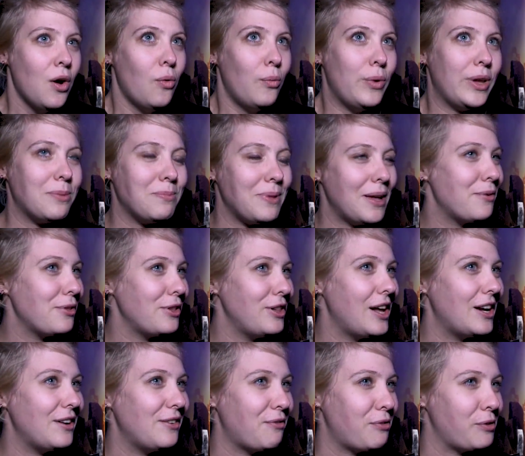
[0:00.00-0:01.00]
we can play with a
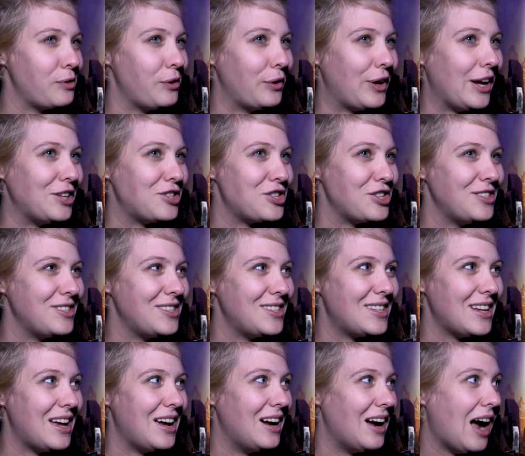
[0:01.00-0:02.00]
lot of different locations.
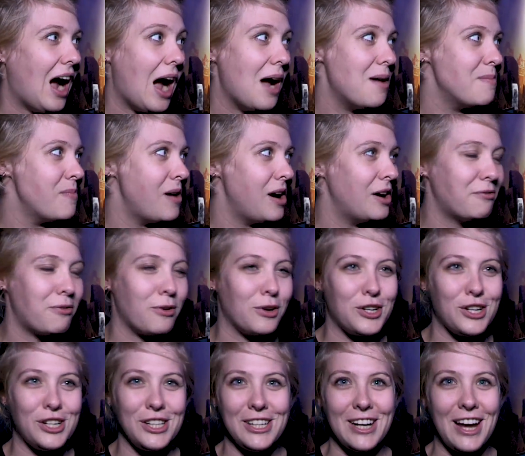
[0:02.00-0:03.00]
Uh, I'm
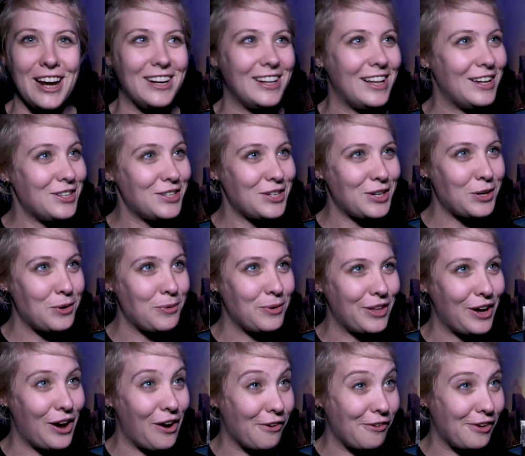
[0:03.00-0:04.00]
unfortunately not allowed to tell you
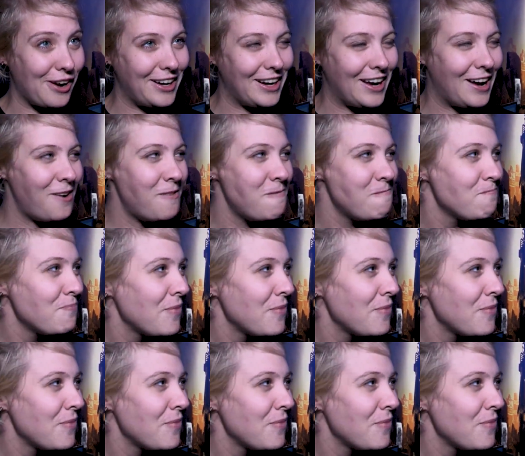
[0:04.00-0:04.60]
what they are right now,